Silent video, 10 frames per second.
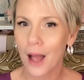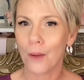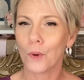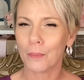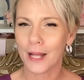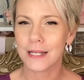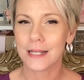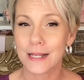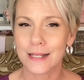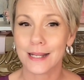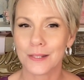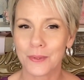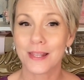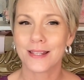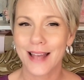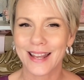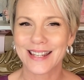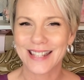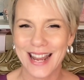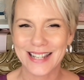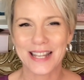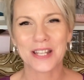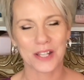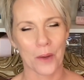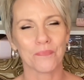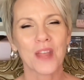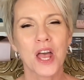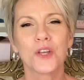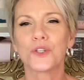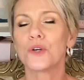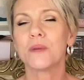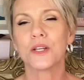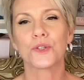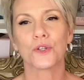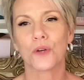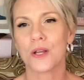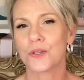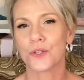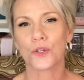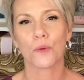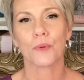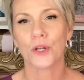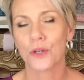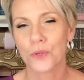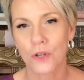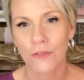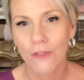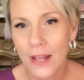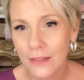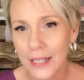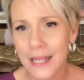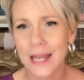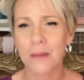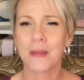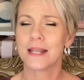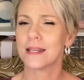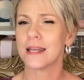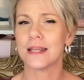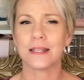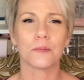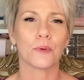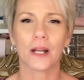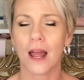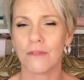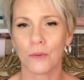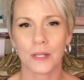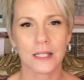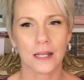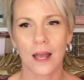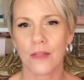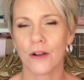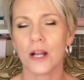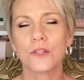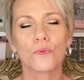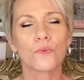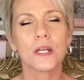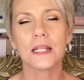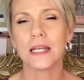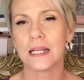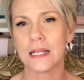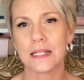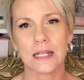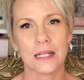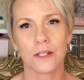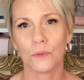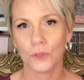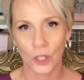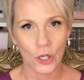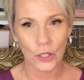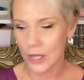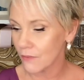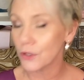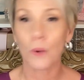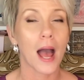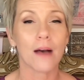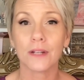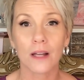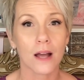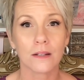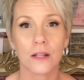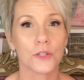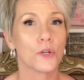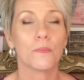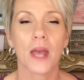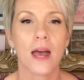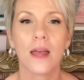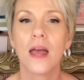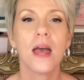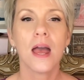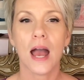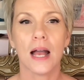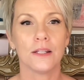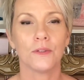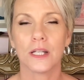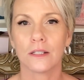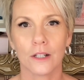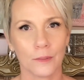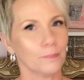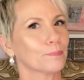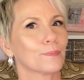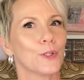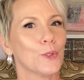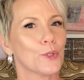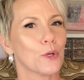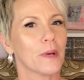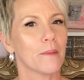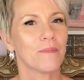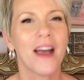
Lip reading: We're planting seeds with the second date. So Zoom is super user friendly. It makes it easy to bring everyone together. It's really easy to learn. If you haven't gotten on Zoom yet and you need to learn, YouTube it.